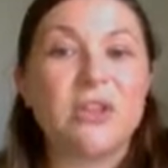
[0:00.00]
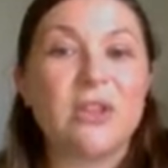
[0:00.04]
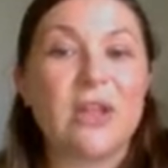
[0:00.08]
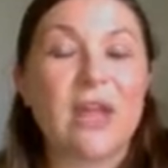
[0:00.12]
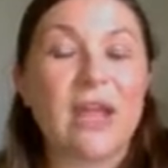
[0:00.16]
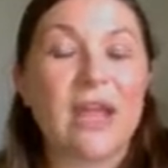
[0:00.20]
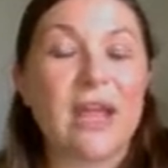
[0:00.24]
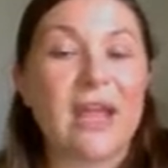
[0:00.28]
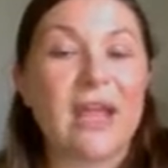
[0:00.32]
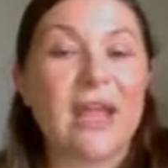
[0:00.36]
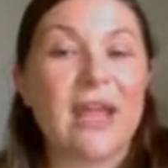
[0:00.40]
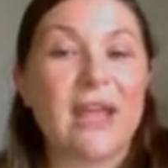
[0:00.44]

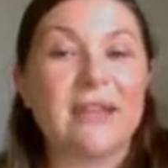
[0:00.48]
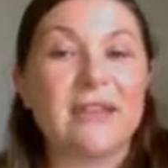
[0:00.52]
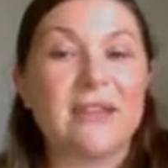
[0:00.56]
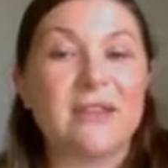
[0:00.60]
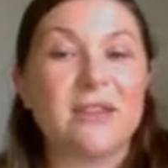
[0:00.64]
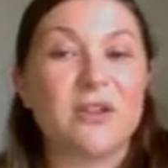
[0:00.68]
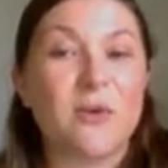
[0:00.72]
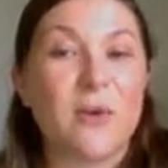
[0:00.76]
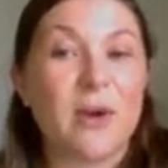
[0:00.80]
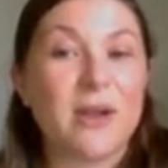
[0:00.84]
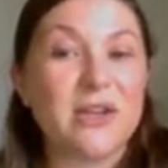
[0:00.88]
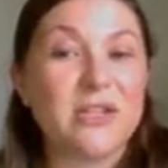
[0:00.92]
And
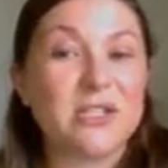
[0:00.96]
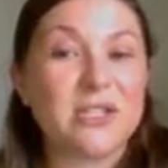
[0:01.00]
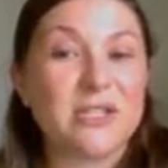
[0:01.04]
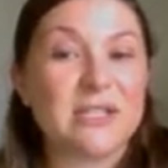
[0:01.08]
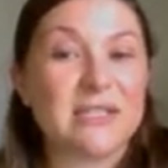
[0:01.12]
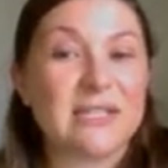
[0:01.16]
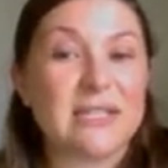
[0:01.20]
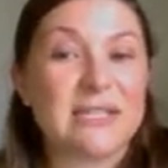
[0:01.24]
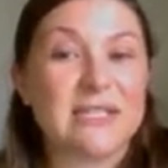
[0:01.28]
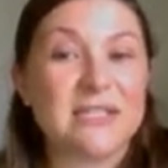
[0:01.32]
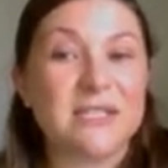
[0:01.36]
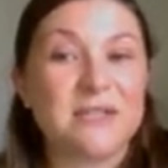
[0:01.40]
the question
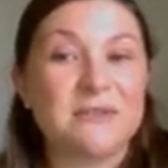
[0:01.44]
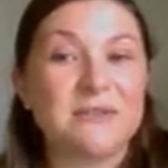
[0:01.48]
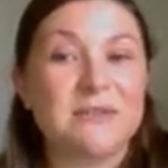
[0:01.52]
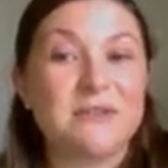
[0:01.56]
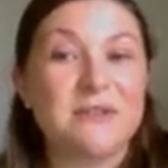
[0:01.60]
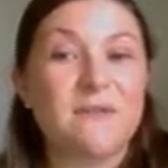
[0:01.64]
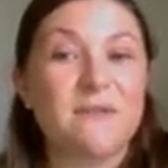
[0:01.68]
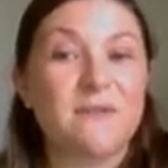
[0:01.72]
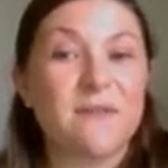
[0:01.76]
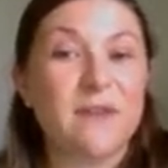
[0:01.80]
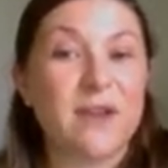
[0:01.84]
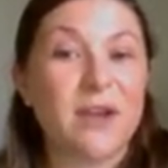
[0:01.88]
says, use the
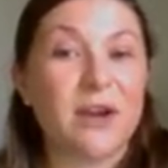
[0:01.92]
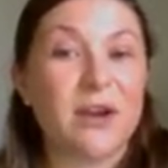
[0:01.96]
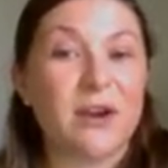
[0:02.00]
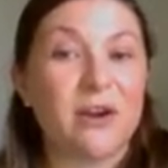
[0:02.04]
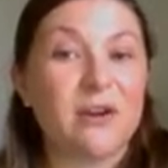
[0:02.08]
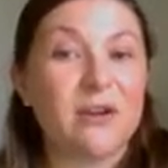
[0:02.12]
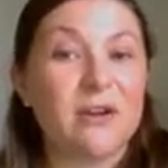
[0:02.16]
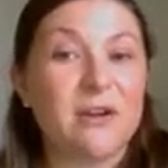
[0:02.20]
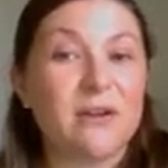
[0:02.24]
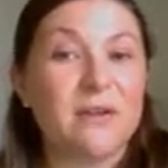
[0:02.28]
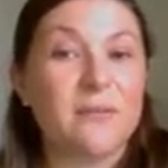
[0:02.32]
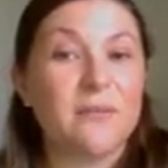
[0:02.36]

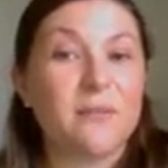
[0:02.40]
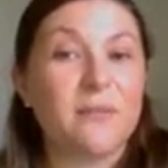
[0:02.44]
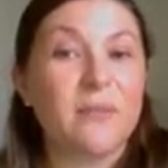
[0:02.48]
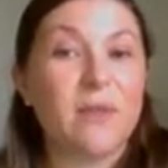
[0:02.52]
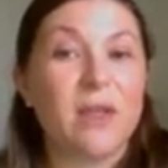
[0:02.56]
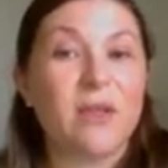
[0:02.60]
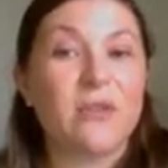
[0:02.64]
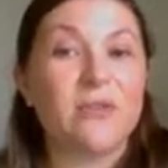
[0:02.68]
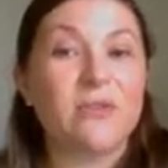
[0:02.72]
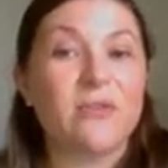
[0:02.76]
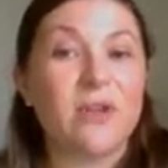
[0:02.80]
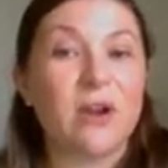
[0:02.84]
figure.
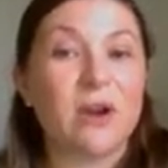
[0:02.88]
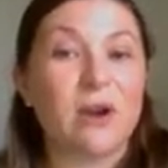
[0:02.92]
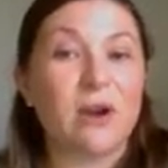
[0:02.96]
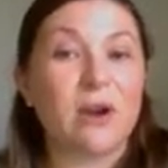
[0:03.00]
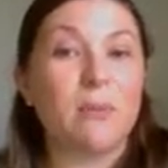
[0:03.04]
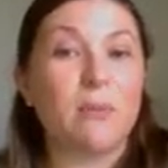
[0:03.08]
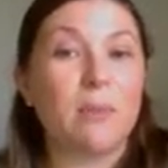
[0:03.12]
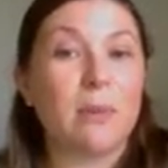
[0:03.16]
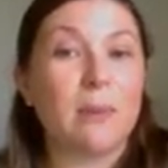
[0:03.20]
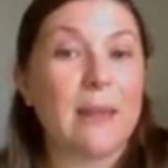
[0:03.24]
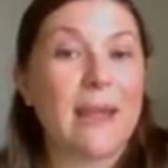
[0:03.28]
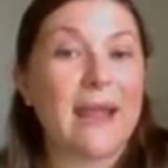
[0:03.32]
There
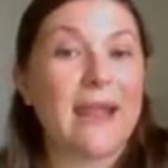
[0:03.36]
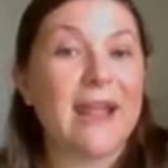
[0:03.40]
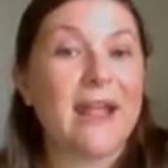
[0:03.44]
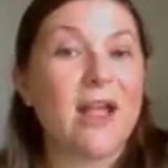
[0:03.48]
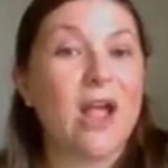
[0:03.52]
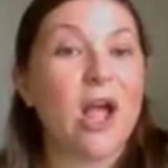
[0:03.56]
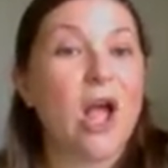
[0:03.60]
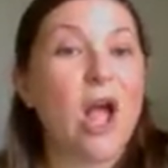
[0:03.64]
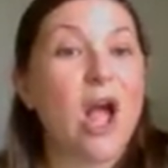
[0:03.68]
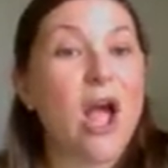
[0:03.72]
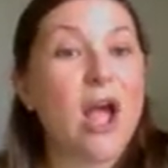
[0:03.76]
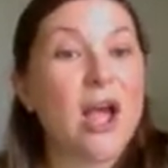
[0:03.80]
are blank
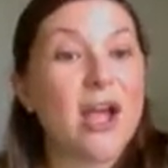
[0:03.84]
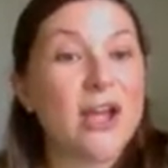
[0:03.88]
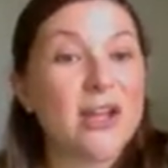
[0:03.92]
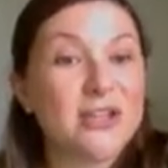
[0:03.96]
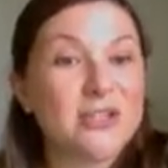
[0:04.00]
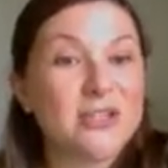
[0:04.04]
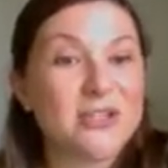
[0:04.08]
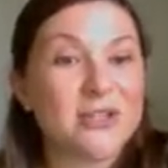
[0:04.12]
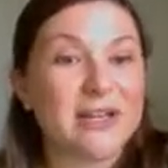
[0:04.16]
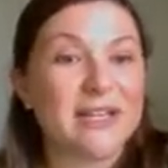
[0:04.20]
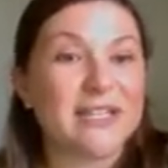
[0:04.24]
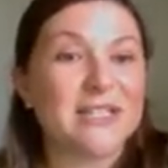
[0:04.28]

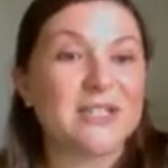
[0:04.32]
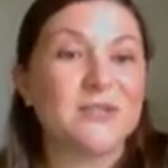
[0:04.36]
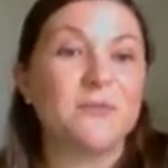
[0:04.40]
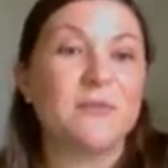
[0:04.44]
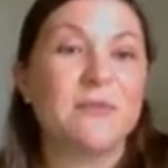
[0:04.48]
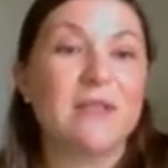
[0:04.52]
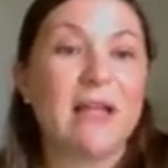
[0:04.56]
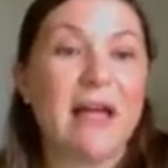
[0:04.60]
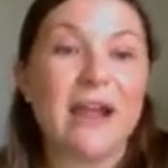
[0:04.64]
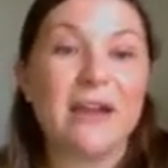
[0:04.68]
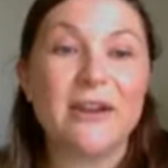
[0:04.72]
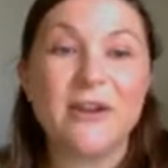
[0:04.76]
hundredths.
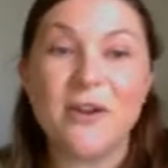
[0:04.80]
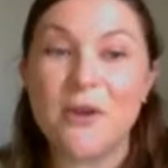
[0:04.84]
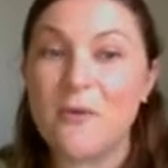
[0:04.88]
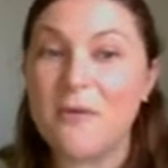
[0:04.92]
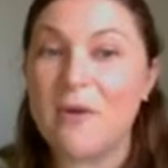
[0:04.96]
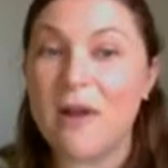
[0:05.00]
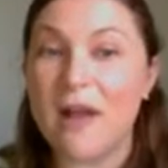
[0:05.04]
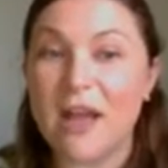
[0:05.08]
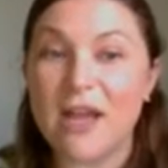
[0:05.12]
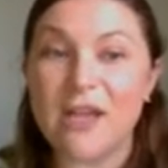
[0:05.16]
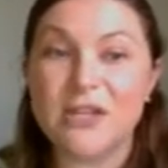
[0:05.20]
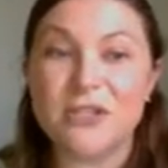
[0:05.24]
Well, I know
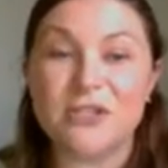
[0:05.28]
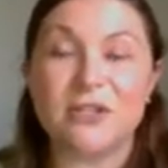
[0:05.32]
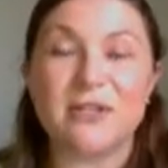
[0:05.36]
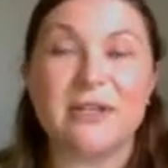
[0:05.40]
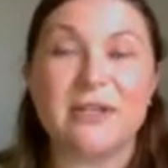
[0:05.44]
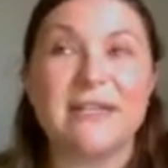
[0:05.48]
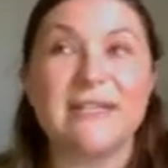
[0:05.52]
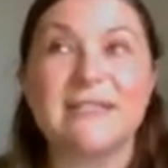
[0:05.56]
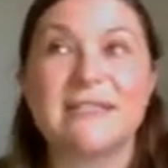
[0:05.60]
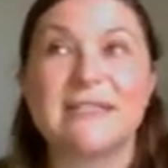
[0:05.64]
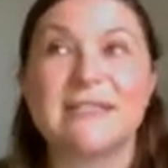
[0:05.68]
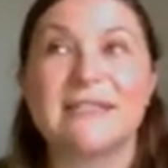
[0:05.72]

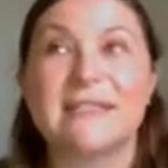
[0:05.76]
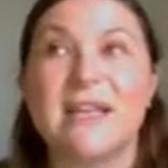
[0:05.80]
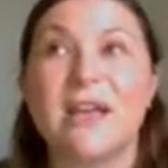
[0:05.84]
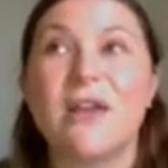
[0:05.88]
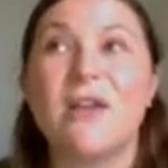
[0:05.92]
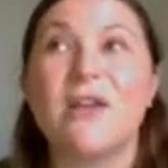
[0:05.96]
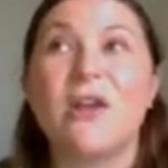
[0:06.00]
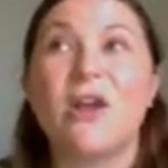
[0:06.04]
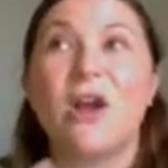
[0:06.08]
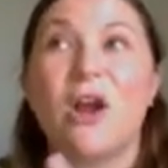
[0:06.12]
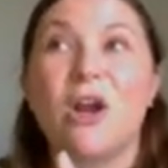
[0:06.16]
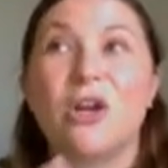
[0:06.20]
hundredths
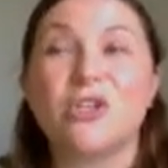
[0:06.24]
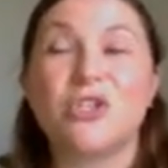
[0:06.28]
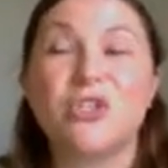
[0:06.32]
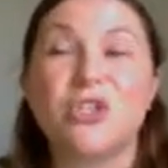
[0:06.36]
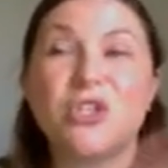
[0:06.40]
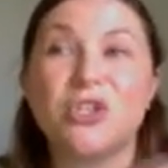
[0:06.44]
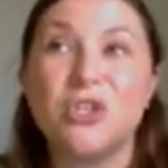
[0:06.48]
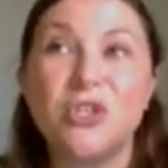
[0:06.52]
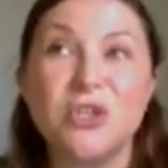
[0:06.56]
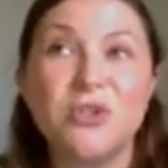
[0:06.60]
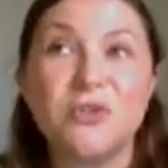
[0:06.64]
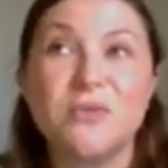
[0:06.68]
are
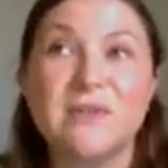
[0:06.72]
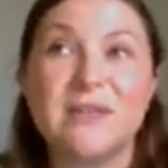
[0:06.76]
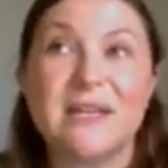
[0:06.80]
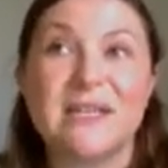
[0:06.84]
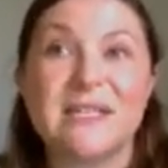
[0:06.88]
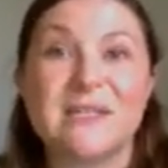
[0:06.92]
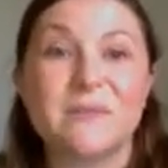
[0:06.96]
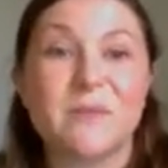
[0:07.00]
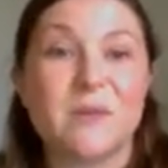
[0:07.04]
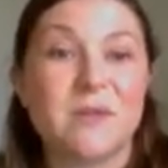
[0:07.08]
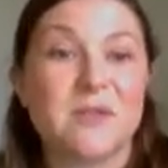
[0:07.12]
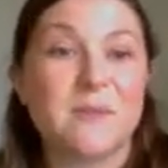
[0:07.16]
2
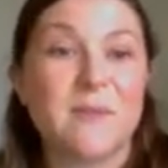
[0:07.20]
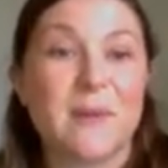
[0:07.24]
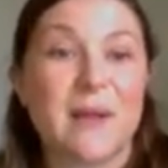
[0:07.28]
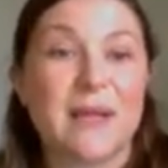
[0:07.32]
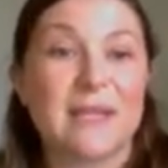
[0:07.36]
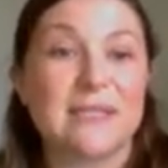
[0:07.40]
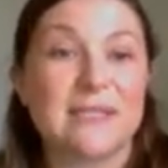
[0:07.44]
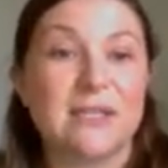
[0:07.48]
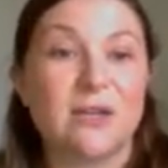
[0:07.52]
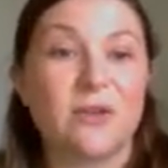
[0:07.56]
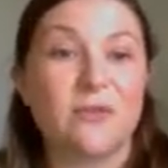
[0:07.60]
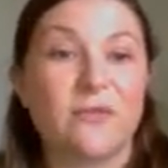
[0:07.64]
decimal
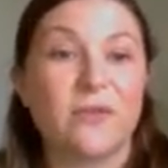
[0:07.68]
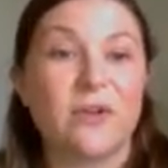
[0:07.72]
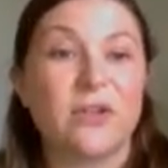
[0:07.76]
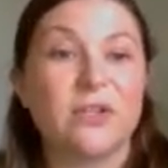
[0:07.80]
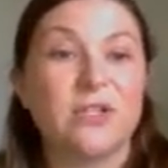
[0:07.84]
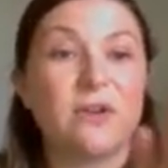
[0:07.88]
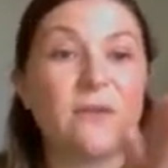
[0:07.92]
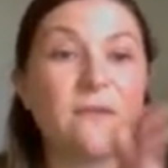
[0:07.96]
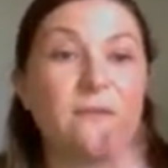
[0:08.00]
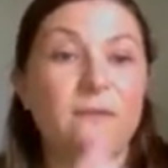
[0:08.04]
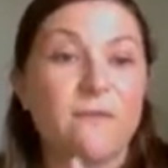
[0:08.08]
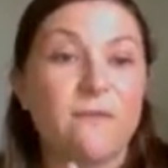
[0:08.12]
spots over.
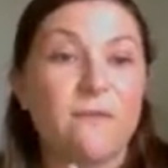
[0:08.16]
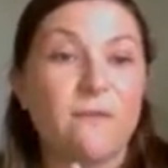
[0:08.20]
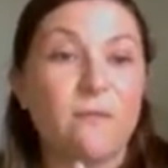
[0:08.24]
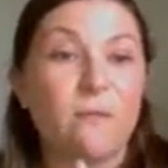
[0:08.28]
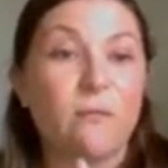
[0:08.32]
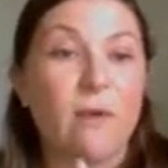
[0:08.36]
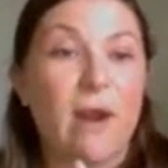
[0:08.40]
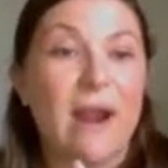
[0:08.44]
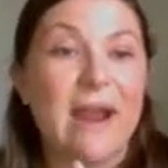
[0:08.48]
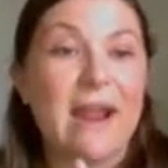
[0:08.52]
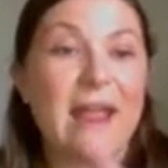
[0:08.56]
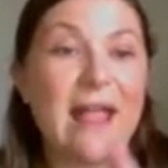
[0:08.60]
So
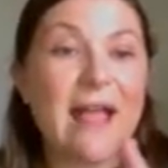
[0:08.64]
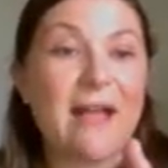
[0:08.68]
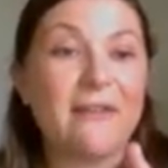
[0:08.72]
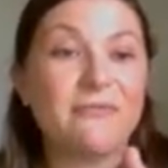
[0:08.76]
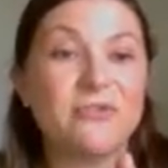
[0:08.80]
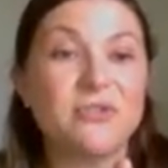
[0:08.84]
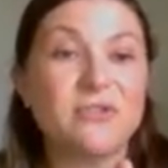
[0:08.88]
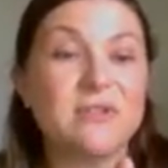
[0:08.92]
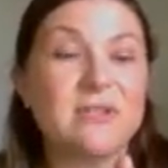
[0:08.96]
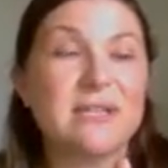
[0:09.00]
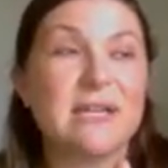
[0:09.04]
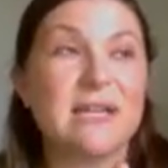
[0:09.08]
right
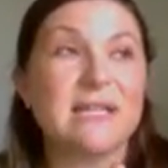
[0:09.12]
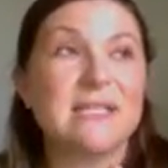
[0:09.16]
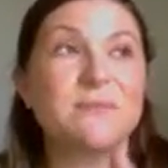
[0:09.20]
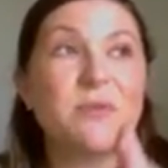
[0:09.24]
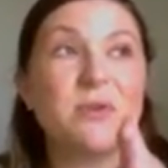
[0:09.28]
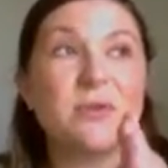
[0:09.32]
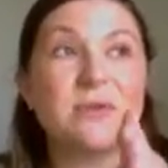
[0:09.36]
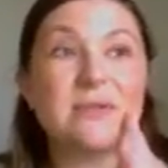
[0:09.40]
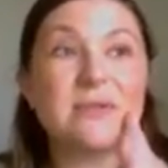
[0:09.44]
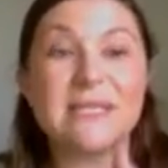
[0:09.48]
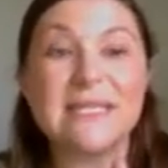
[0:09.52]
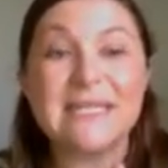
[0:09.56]
after the
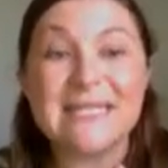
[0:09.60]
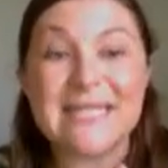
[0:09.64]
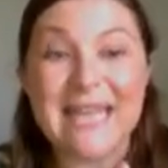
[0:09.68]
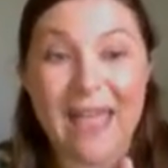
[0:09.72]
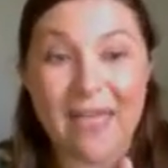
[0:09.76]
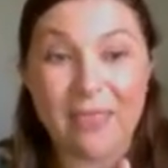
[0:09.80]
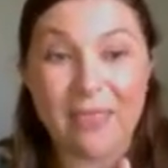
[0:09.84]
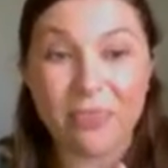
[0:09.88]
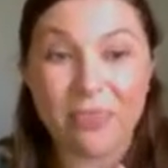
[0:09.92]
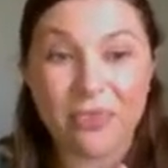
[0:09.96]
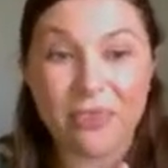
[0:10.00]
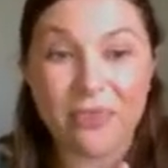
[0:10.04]
decimal is the
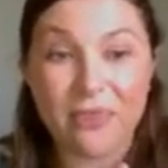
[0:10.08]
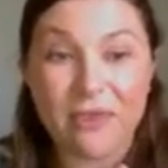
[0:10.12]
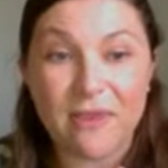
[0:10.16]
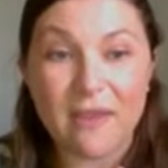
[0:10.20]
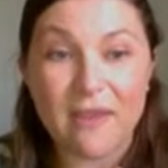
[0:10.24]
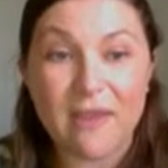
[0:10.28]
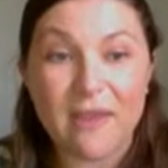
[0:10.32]
tenth.